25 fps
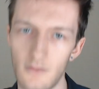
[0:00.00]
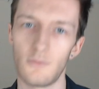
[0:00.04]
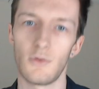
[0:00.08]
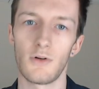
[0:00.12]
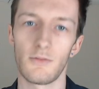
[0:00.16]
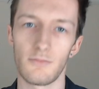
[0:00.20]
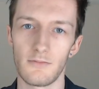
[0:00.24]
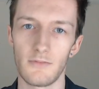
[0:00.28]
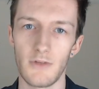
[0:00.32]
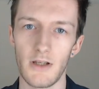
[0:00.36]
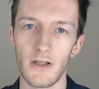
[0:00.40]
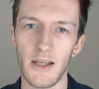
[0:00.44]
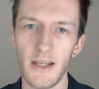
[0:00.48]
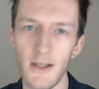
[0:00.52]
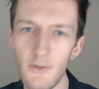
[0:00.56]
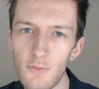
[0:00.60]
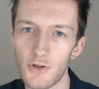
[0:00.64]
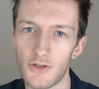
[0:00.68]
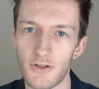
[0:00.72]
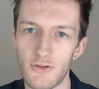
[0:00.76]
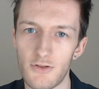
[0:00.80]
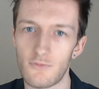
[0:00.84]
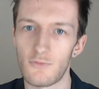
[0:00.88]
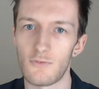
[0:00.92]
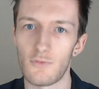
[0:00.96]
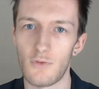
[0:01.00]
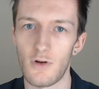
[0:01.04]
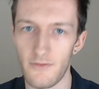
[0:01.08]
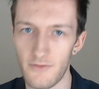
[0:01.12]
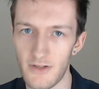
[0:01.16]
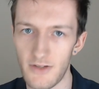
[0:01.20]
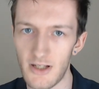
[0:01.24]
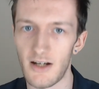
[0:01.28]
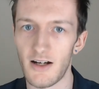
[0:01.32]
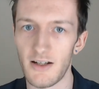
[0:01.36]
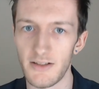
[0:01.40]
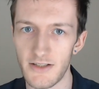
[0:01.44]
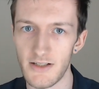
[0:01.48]
Well, he wasn't one of
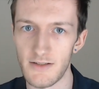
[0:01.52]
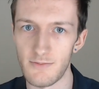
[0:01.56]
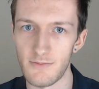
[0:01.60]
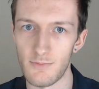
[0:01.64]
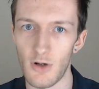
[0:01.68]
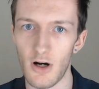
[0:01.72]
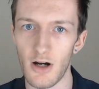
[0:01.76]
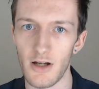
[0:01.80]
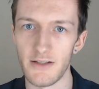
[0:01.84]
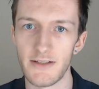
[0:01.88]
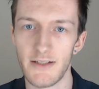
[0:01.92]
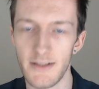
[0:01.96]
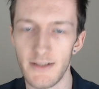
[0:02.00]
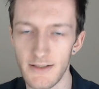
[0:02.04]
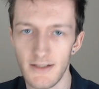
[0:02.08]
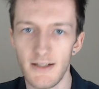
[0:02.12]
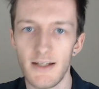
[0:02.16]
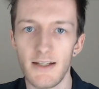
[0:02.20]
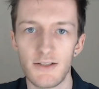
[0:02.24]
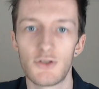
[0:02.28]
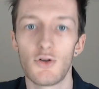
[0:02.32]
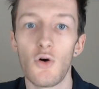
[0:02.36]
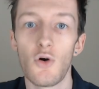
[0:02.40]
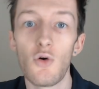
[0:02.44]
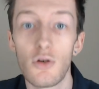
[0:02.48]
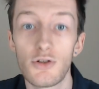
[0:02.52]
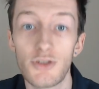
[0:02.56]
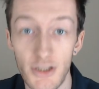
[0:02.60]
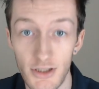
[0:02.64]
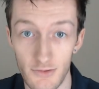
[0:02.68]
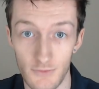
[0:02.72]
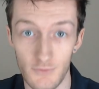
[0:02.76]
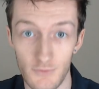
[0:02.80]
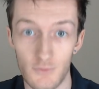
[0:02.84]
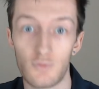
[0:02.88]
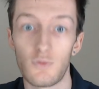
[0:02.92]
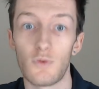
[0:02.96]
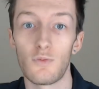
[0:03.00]
the ISIS brides. His
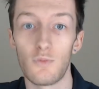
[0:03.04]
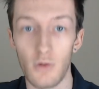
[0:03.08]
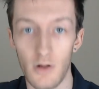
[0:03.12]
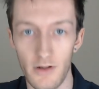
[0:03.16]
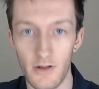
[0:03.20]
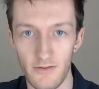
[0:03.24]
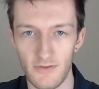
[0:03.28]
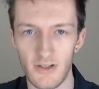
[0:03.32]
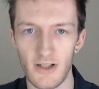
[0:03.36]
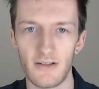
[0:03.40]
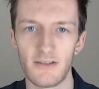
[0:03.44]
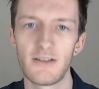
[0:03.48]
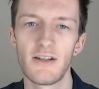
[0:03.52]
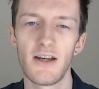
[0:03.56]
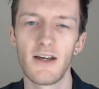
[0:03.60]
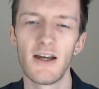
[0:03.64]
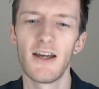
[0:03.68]
daughter was one of the.